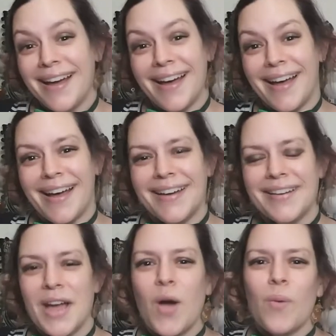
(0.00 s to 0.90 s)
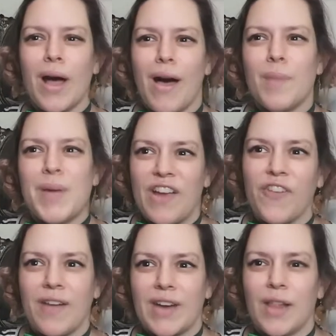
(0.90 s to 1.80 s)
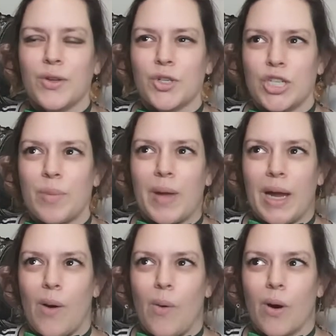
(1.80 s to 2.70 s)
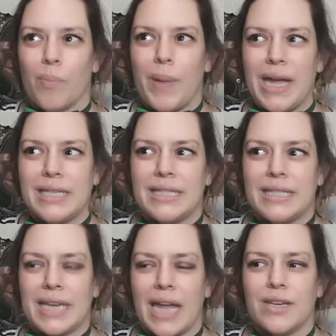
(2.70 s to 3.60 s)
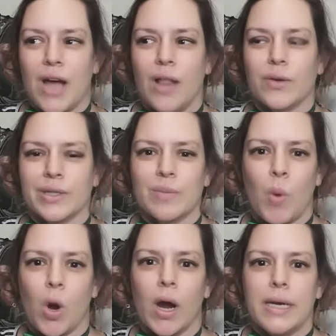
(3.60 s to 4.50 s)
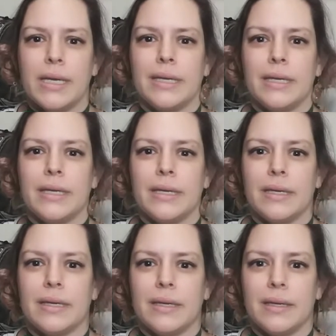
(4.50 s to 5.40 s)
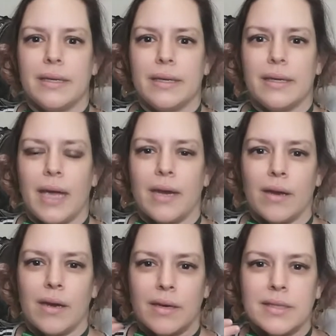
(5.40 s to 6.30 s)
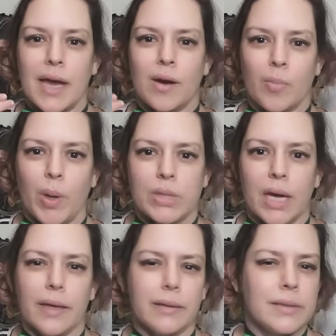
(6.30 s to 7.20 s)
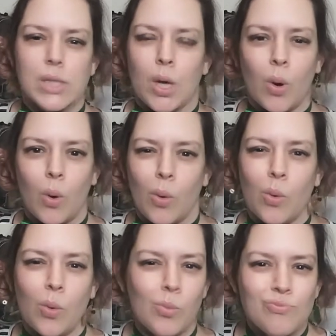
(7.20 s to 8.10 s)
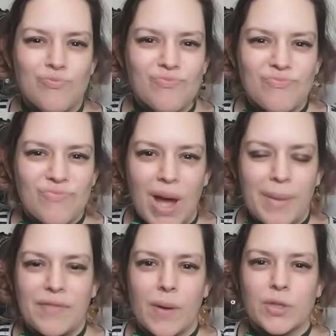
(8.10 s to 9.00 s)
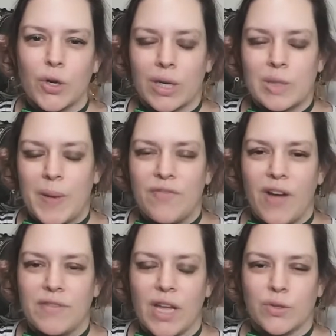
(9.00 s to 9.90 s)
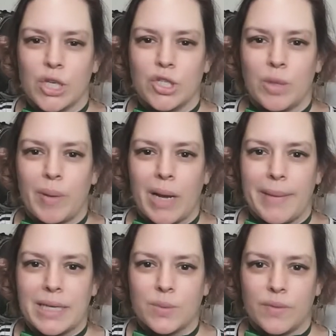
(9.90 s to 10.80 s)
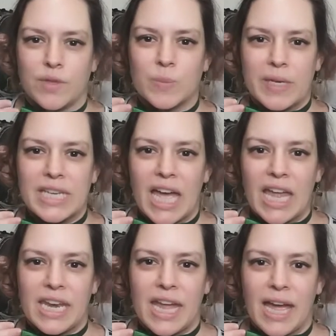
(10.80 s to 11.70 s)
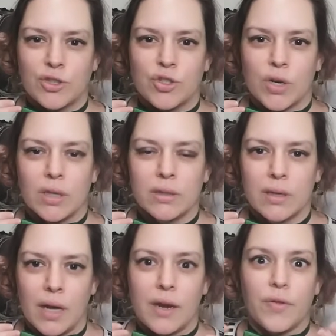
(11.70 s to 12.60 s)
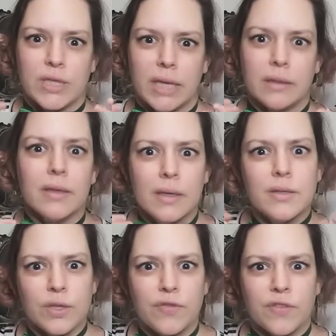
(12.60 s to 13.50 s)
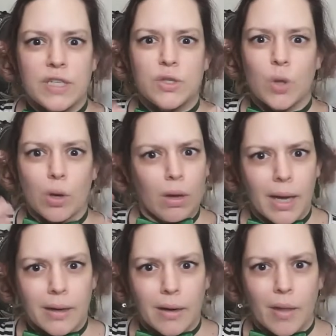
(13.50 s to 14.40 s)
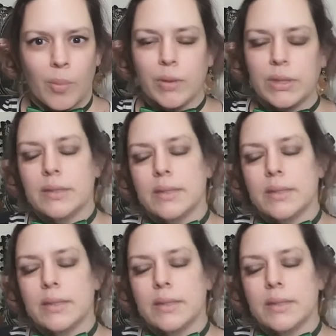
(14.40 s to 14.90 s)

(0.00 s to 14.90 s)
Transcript: Uh, well, pay $5 shipping or pay $10 more and get an entire bow tie. So, I mean, if I was already going to spend $5 on shipping, I might as well just spend 10 extra, another 10. So 15 total and gotten another bow tie.